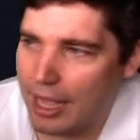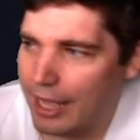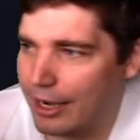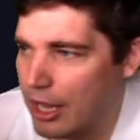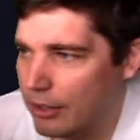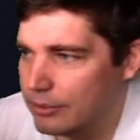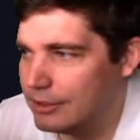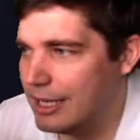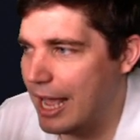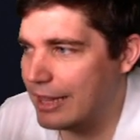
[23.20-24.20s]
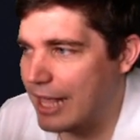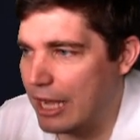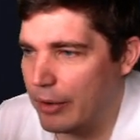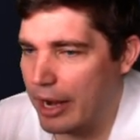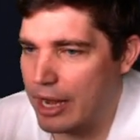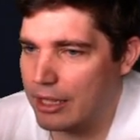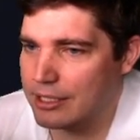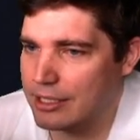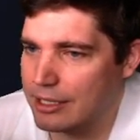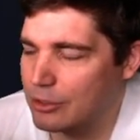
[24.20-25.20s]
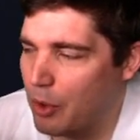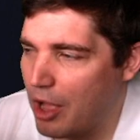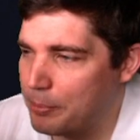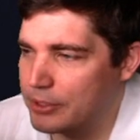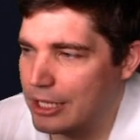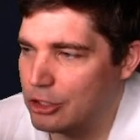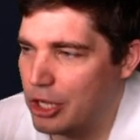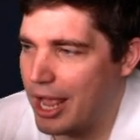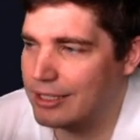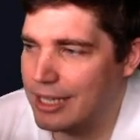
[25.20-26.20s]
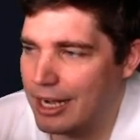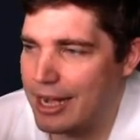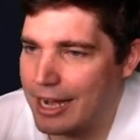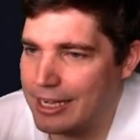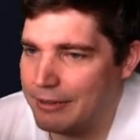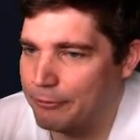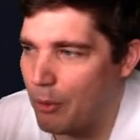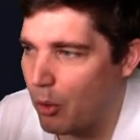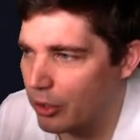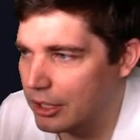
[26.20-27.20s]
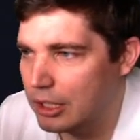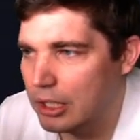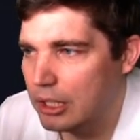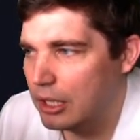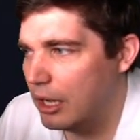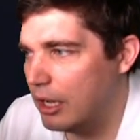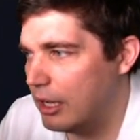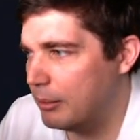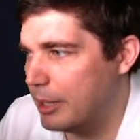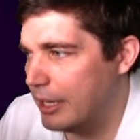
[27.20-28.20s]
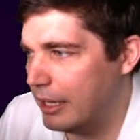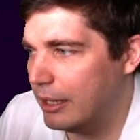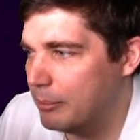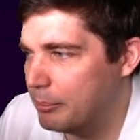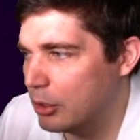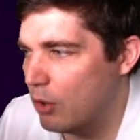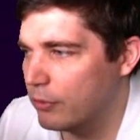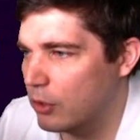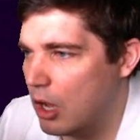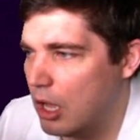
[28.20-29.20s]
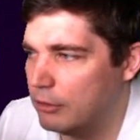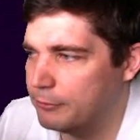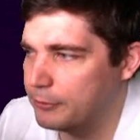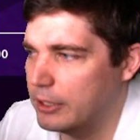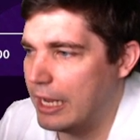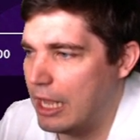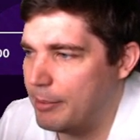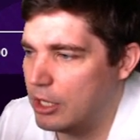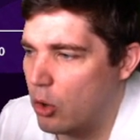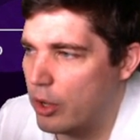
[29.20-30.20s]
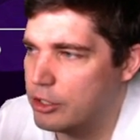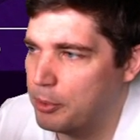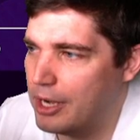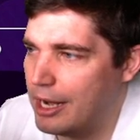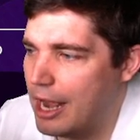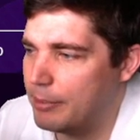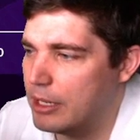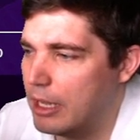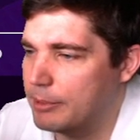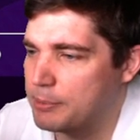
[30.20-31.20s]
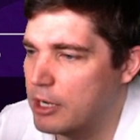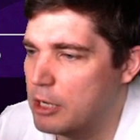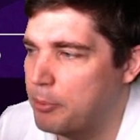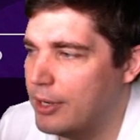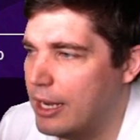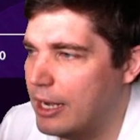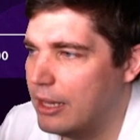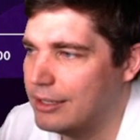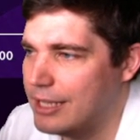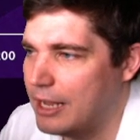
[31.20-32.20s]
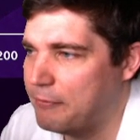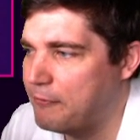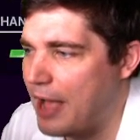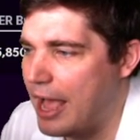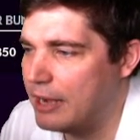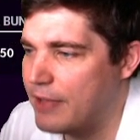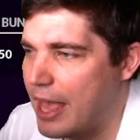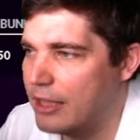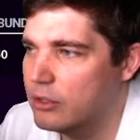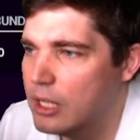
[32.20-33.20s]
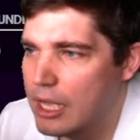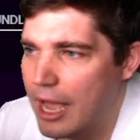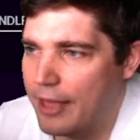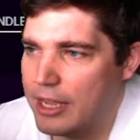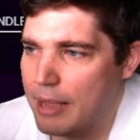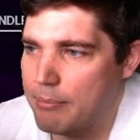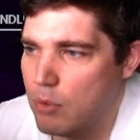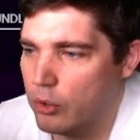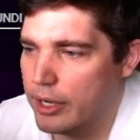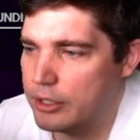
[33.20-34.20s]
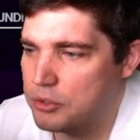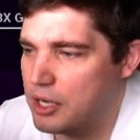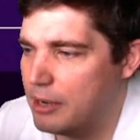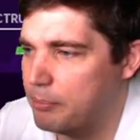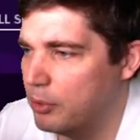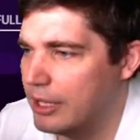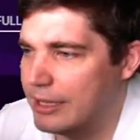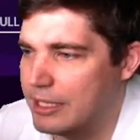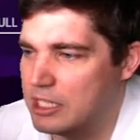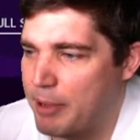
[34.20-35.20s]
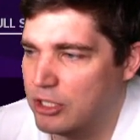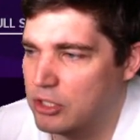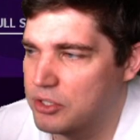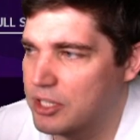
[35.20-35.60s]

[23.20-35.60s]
I don't know, not that great. At least it's a twelve percent chance at a ninety-four. Um, but overall, like how many coins you're putting in, how many, how much money you're putting in, it looks like fine value. I think I'm more interested in pulling like these special